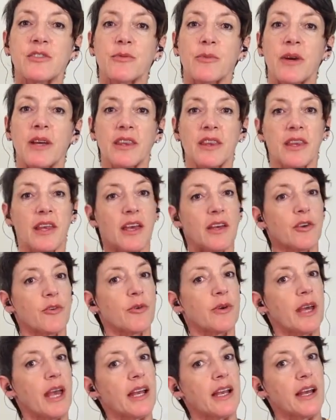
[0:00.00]
with
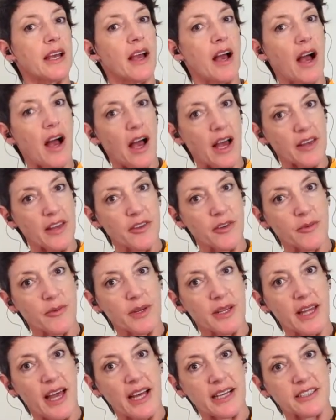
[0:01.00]
creating either
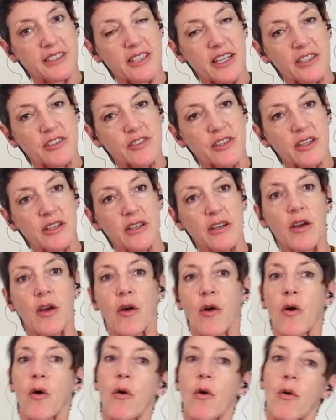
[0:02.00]
relaxation
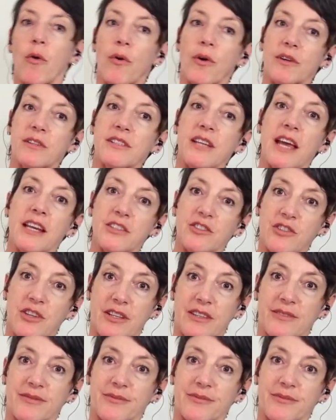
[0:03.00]
or tension.